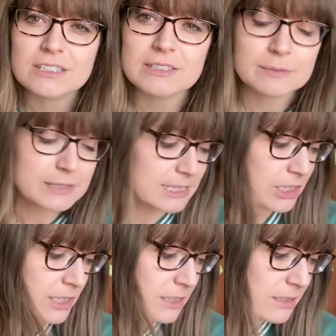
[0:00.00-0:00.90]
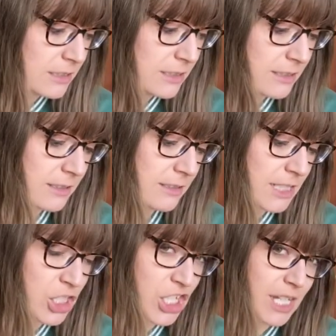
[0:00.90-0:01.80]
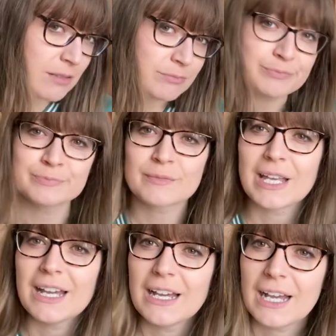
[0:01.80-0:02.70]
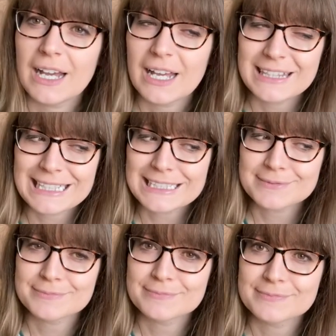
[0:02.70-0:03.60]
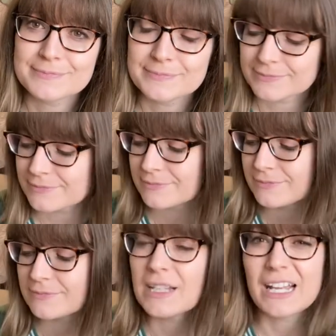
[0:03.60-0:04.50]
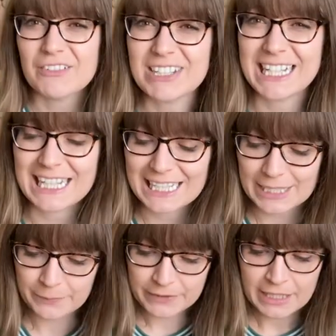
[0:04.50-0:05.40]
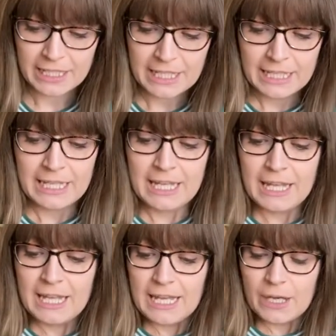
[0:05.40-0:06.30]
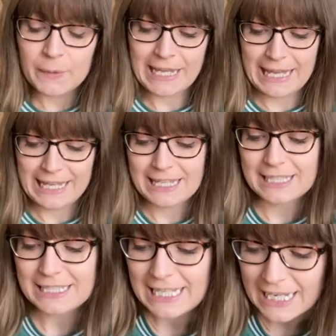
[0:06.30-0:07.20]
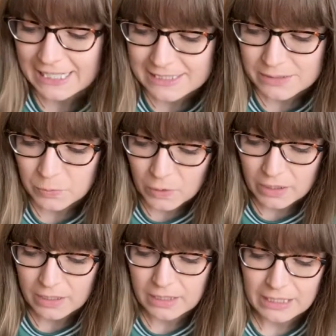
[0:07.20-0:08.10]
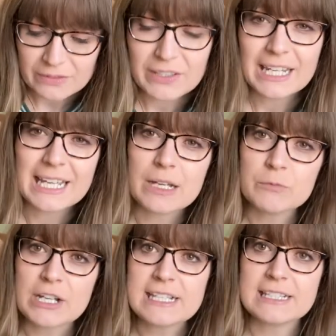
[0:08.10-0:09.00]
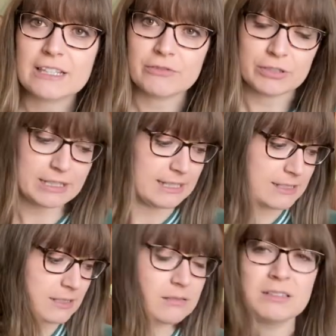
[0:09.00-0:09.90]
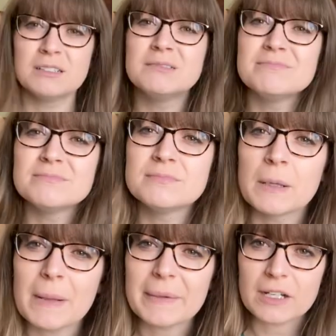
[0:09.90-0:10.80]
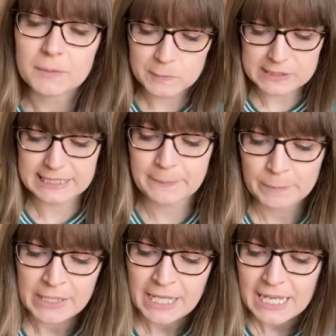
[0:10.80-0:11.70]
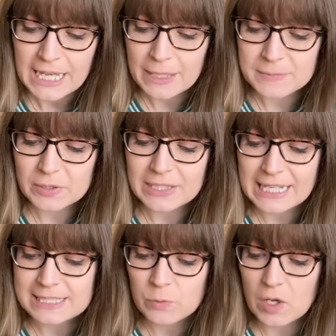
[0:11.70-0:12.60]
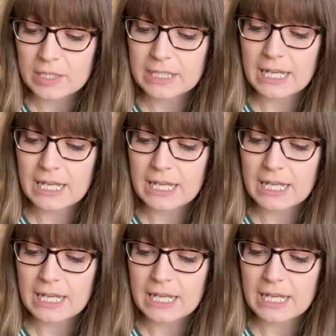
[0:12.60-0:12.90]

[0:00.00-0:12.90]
Christmas stitch along this year, I think. I really like it. Okay, next one. I feel like I'm racing through these. Maybe not, we'll see. So the next one